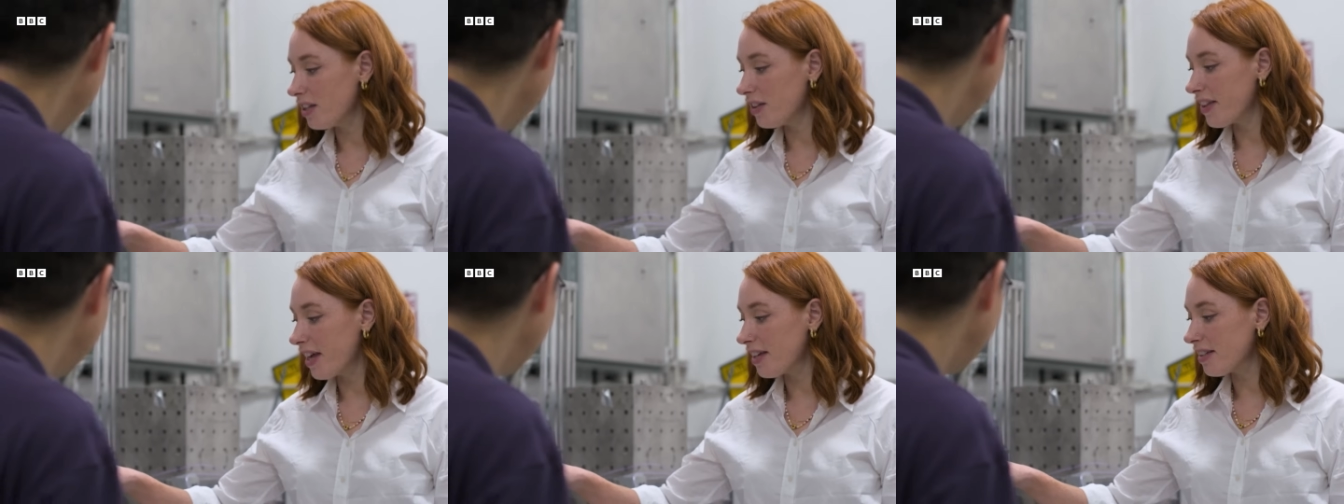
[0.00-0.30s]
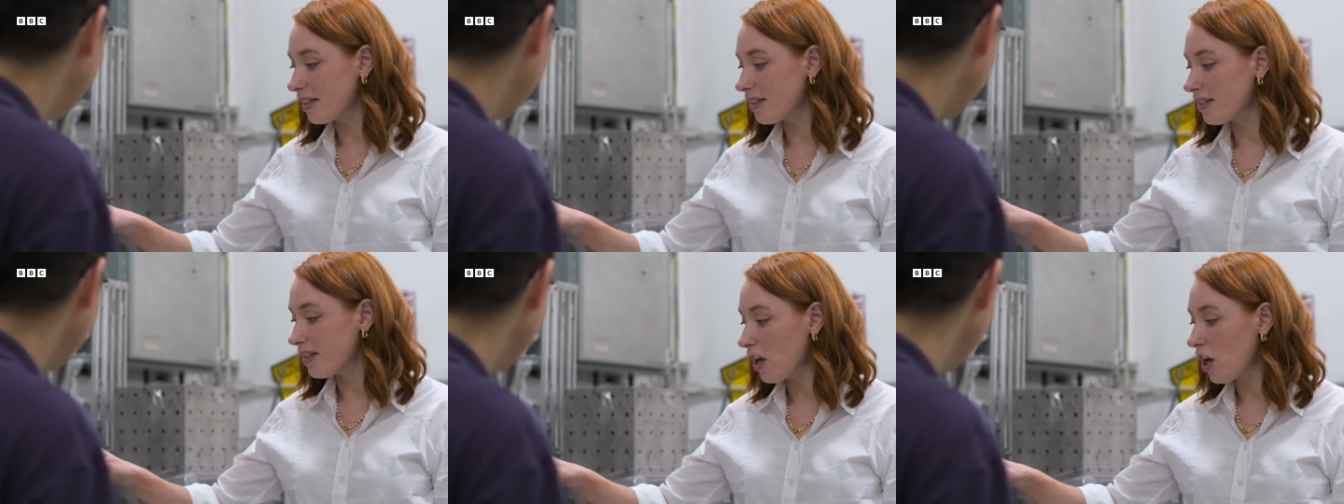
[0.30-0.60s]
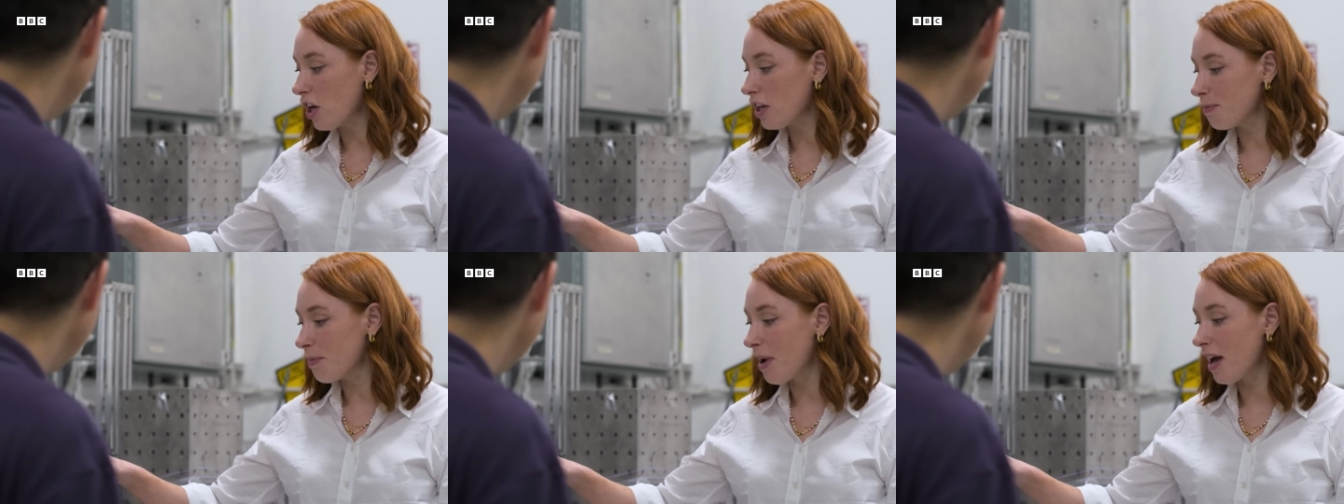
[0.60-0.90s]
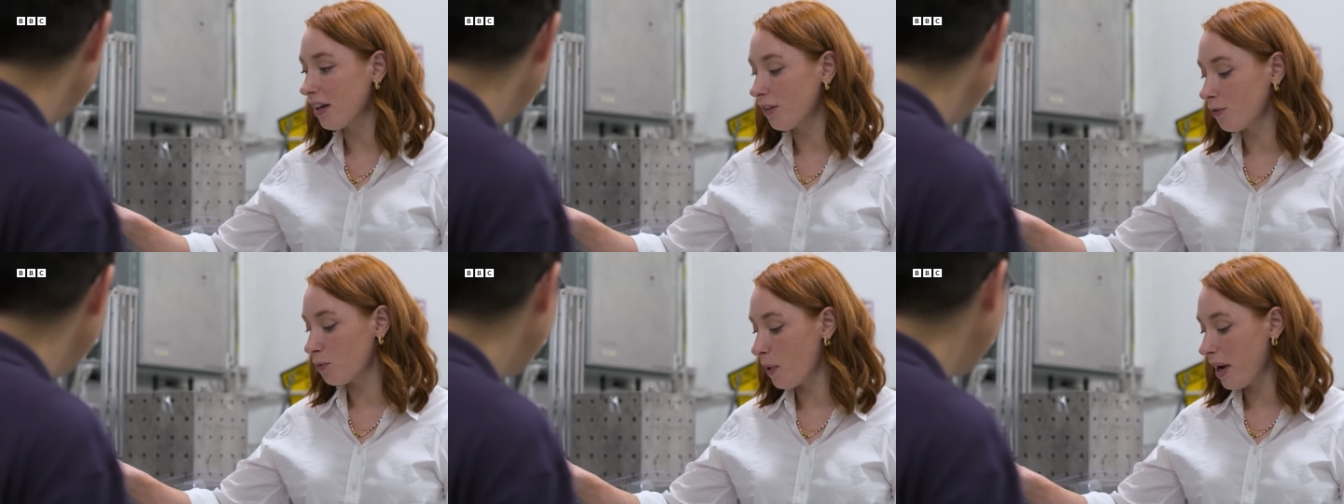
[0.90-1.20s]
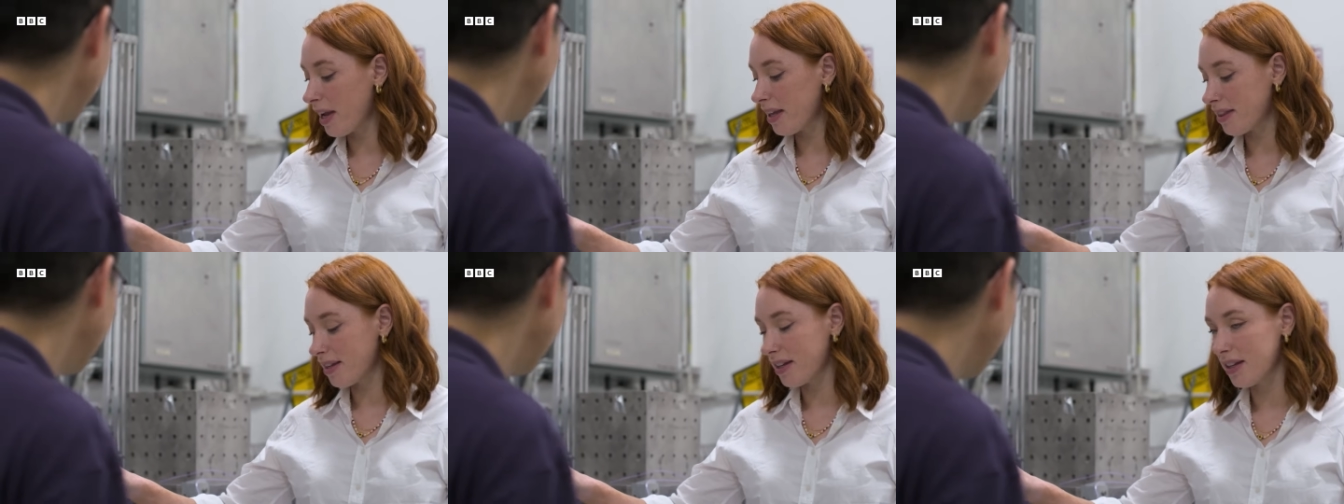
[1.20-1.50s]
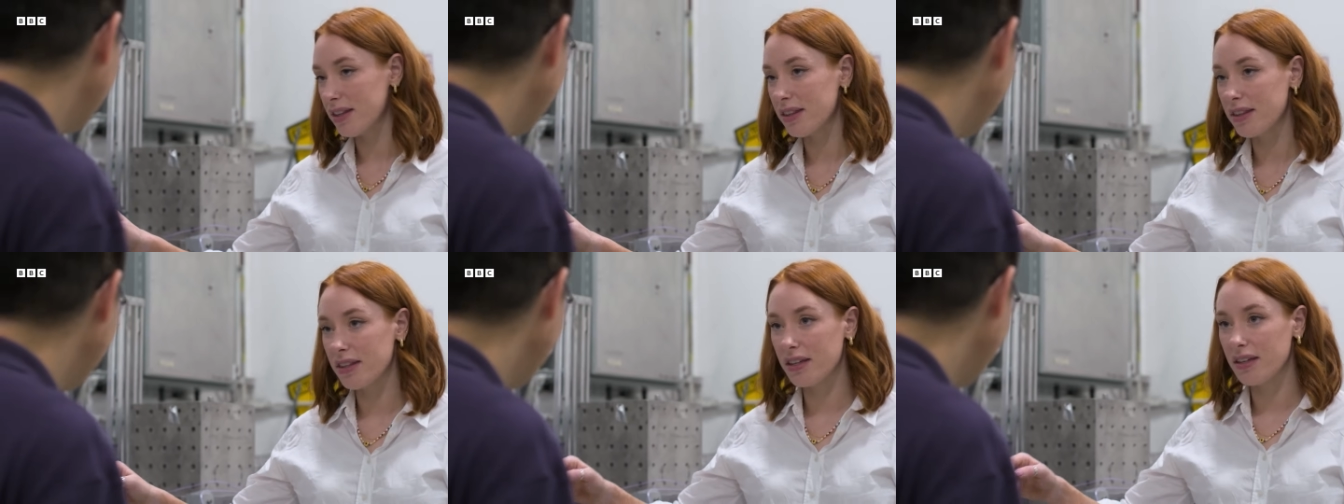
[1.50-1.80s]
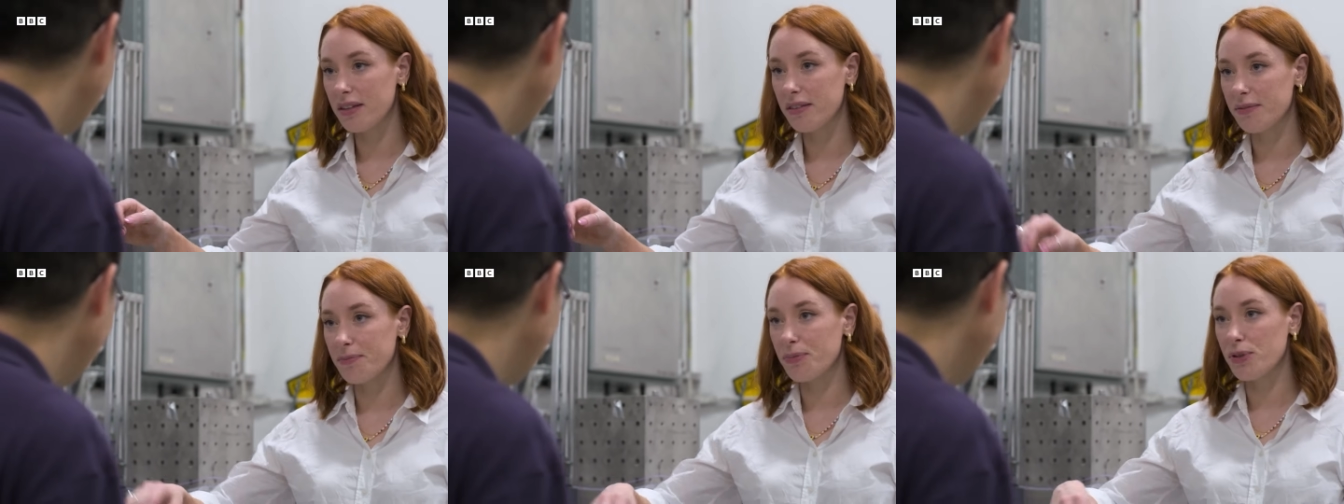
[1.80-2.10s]
there's a certain amount of weight that,
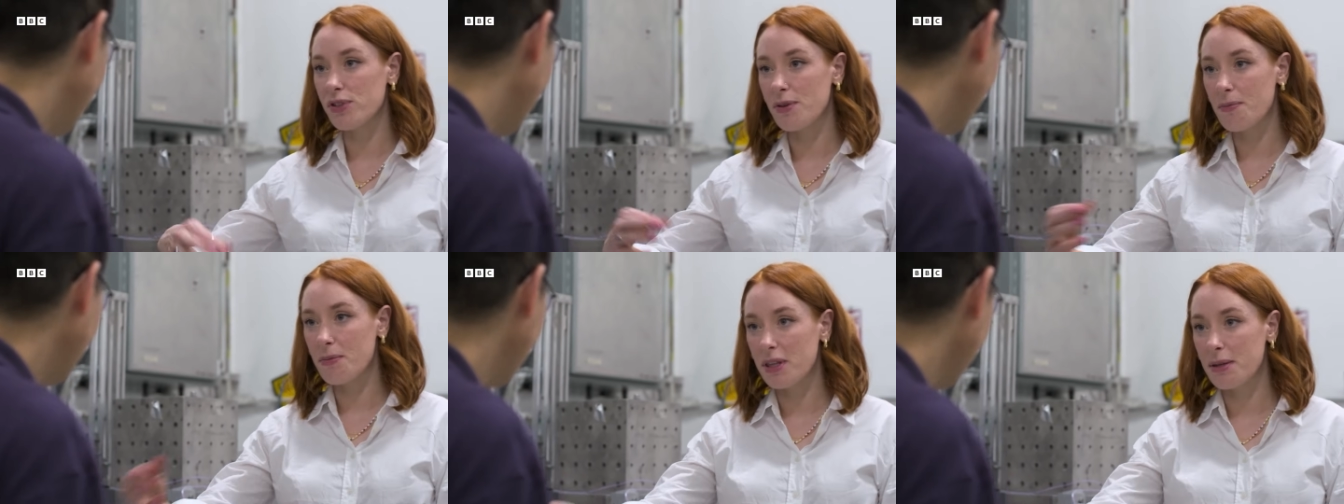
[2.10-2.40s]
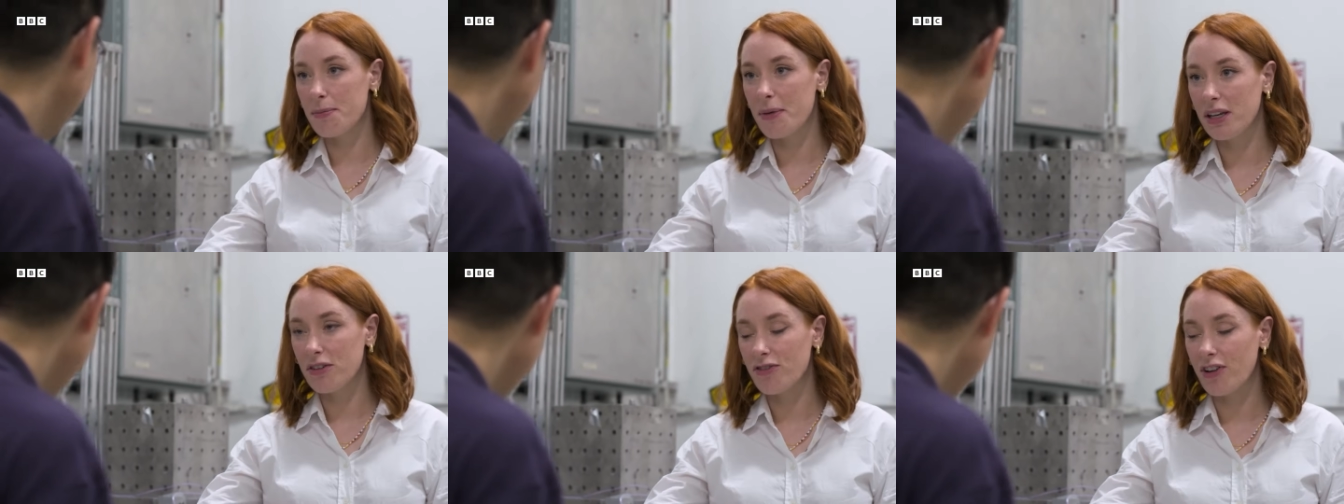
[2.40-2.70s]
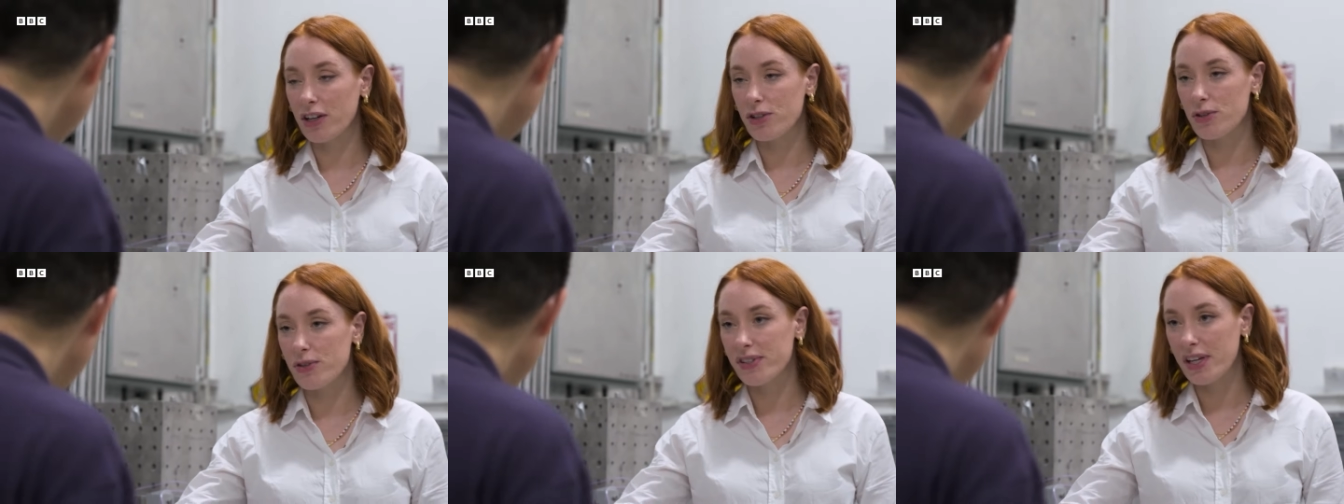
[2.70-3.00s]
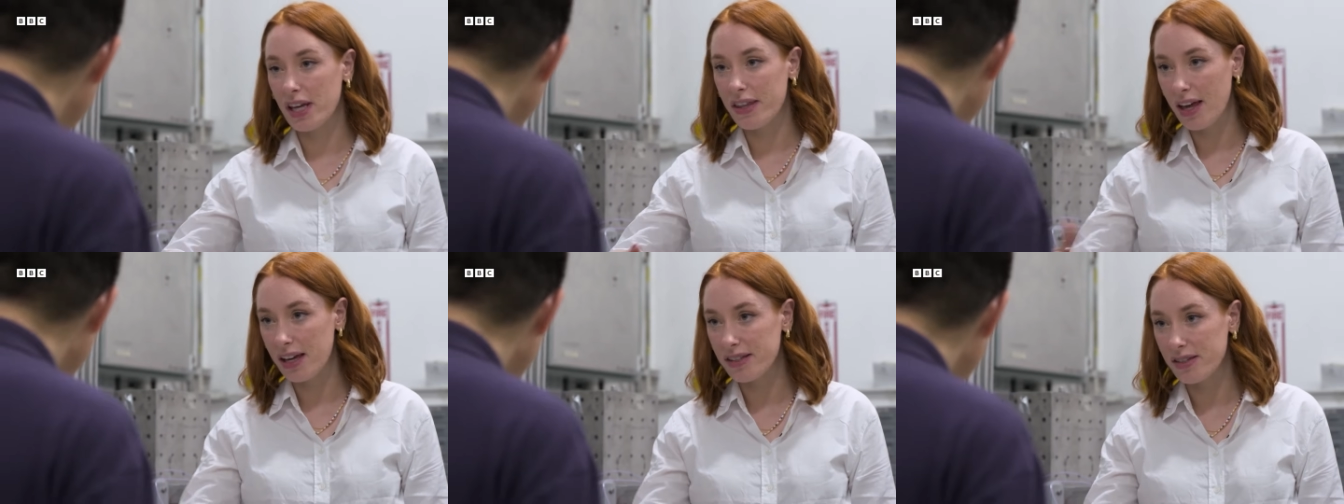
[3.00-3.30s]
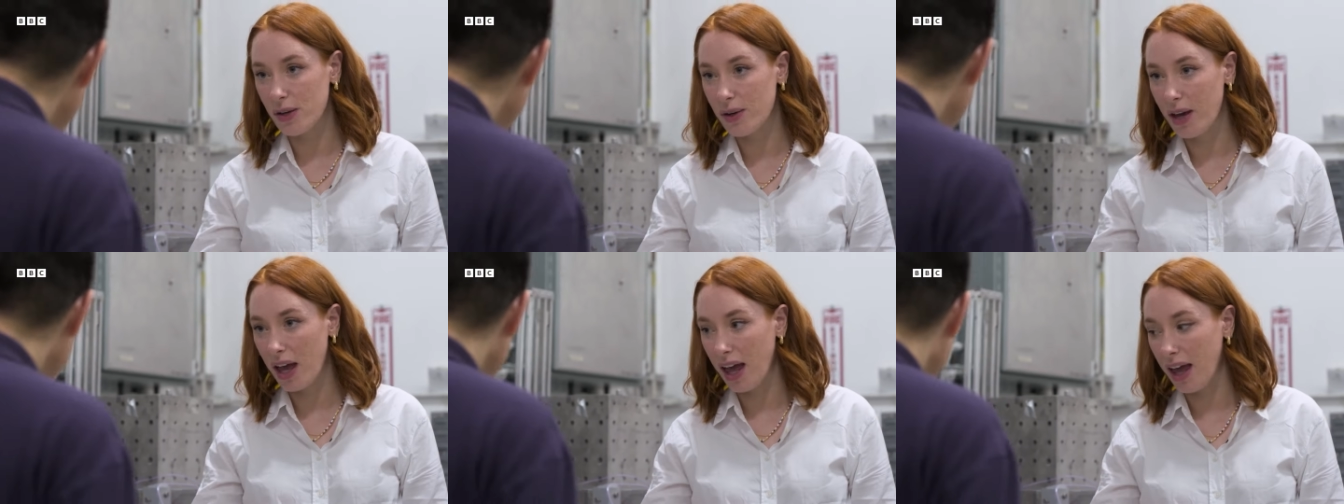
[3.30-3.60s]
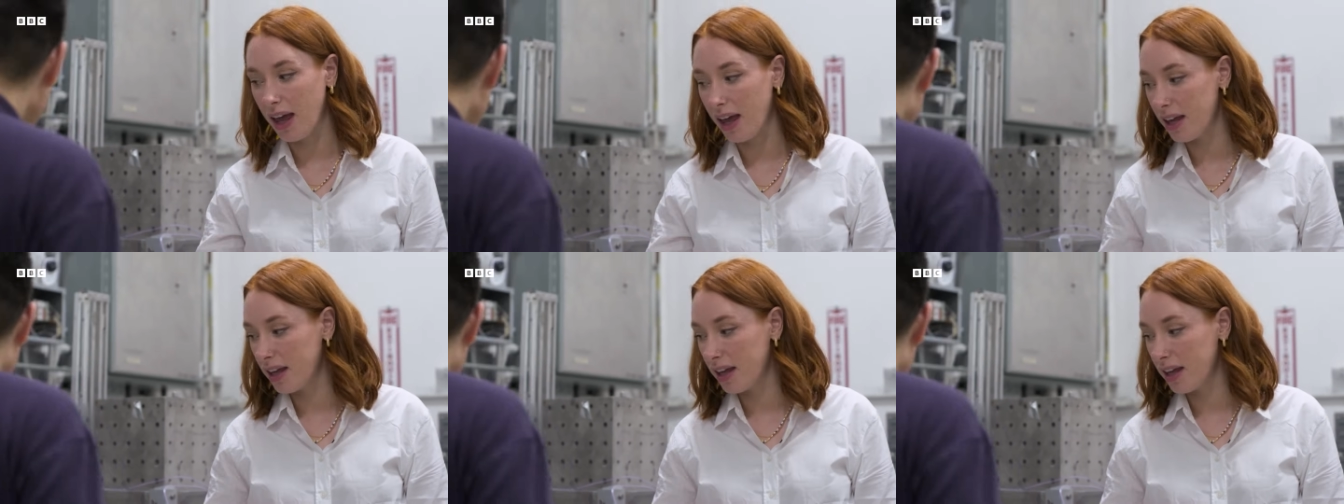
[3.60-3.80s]
that presumably the manufacturers say that's okay.